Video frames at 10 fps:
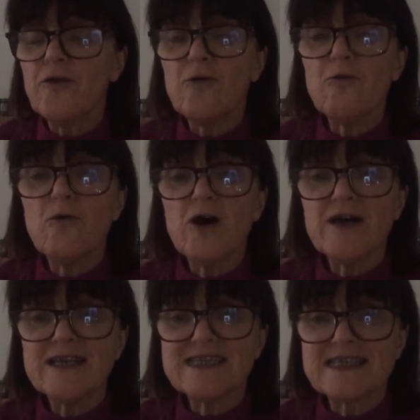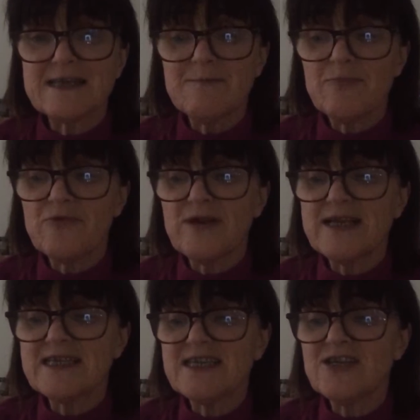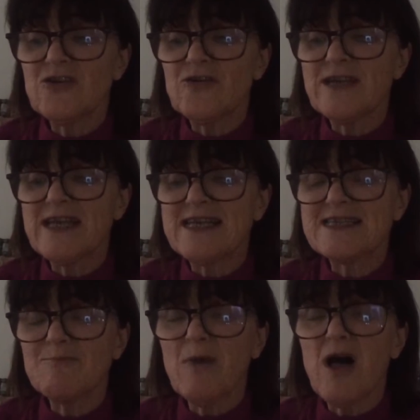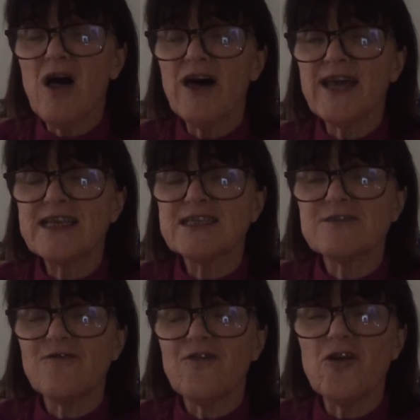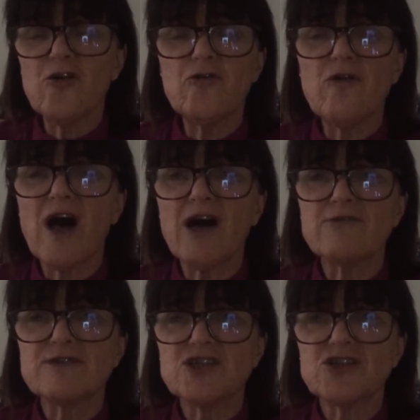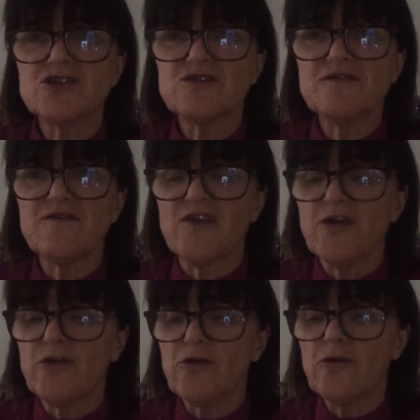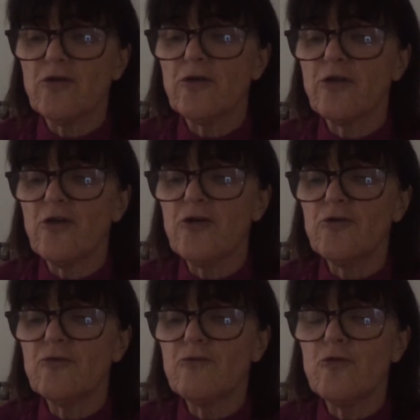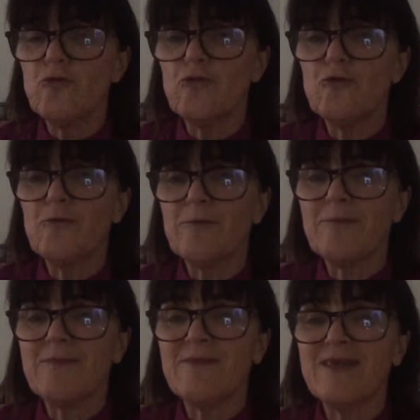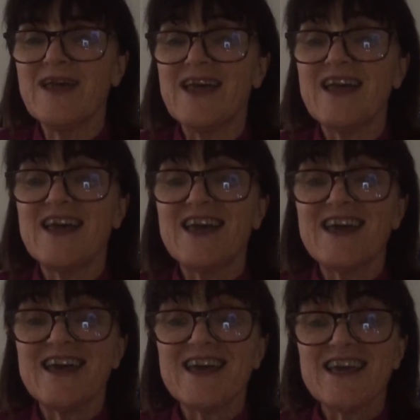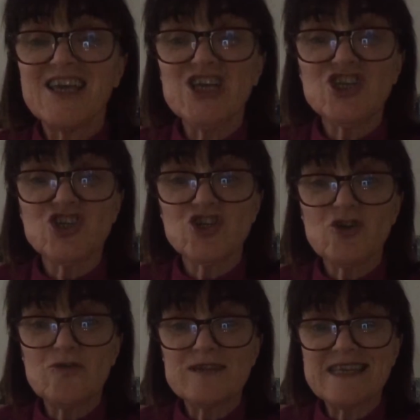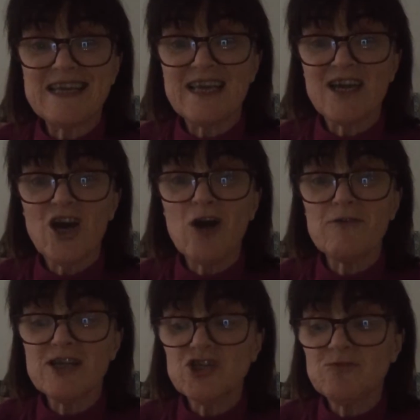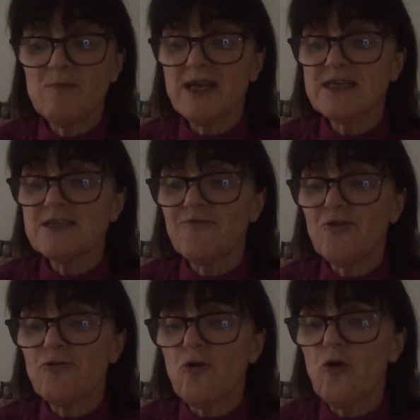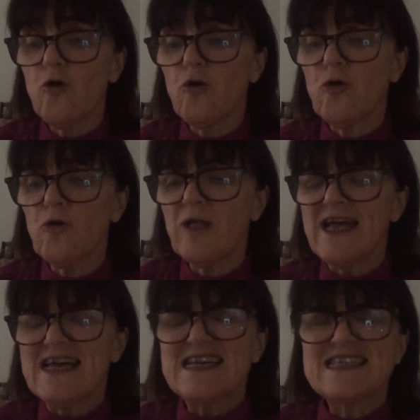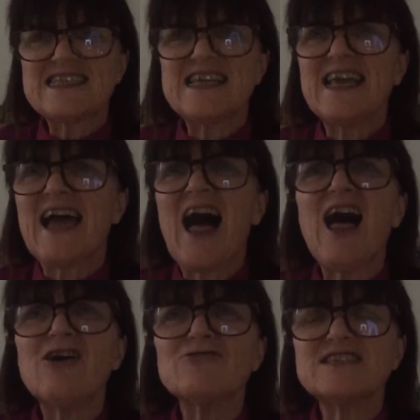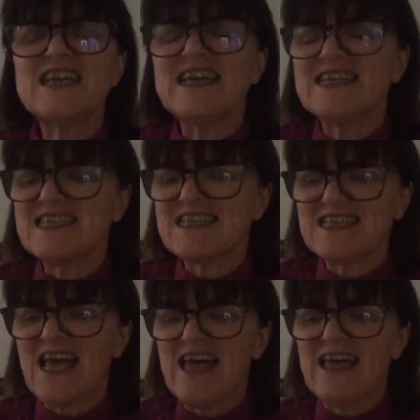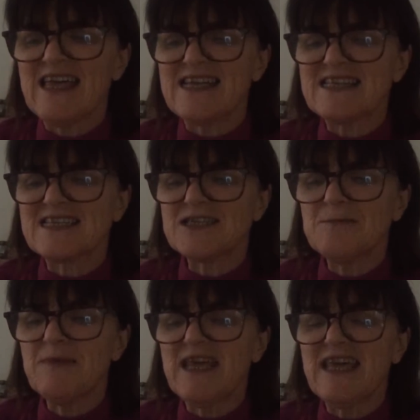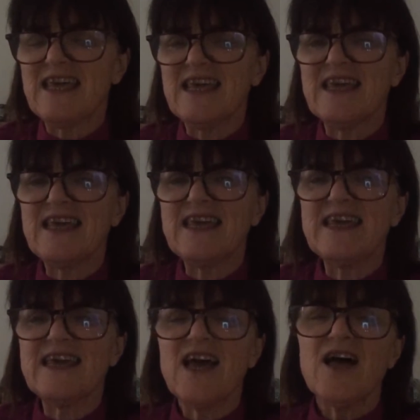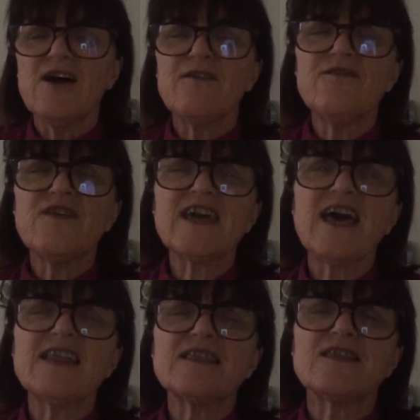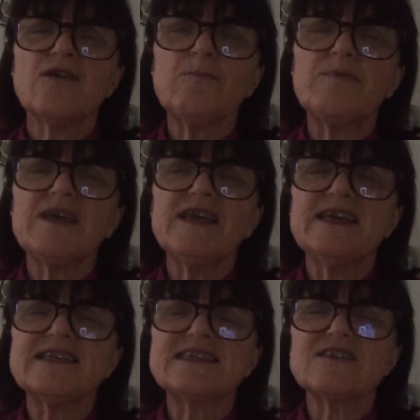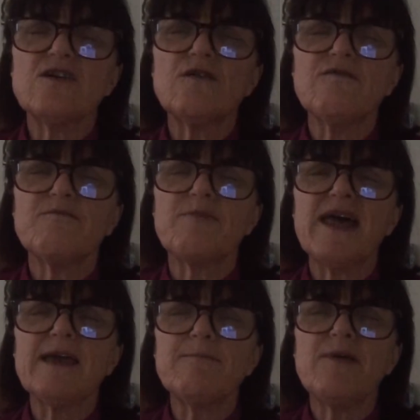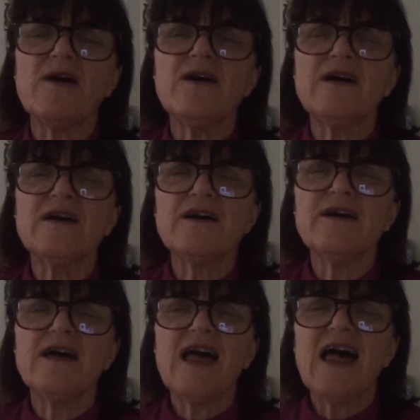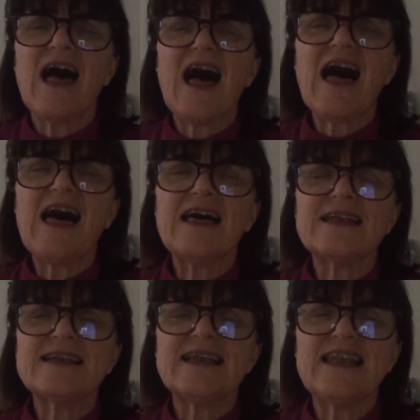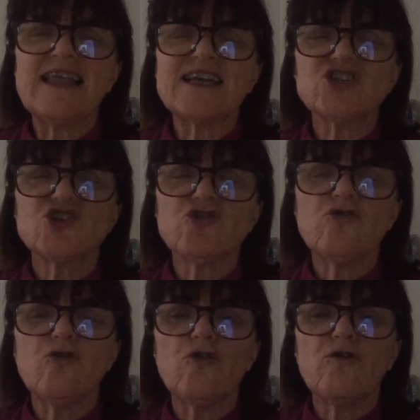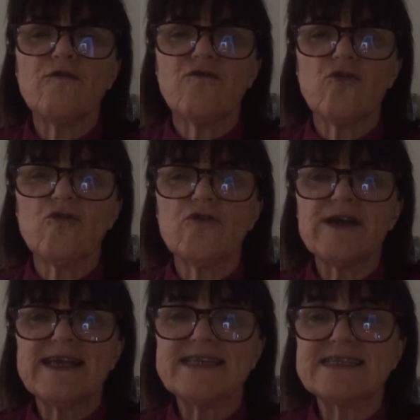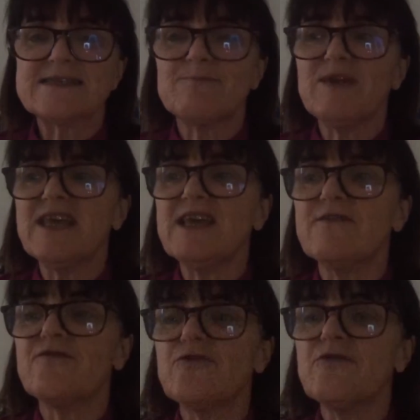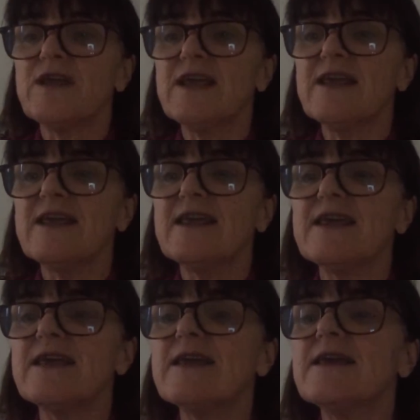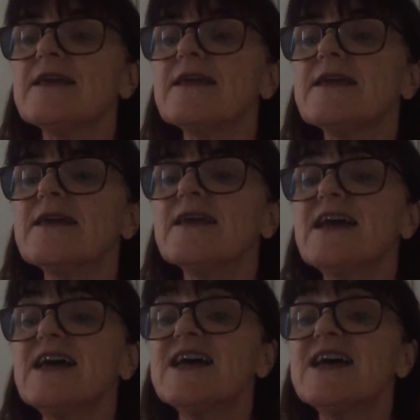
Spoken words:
The words imprinted on his mind flow out to fill the room. He shows encouragement for all. Sing out, he says to me. Forget the piece of paper and let your voice be free.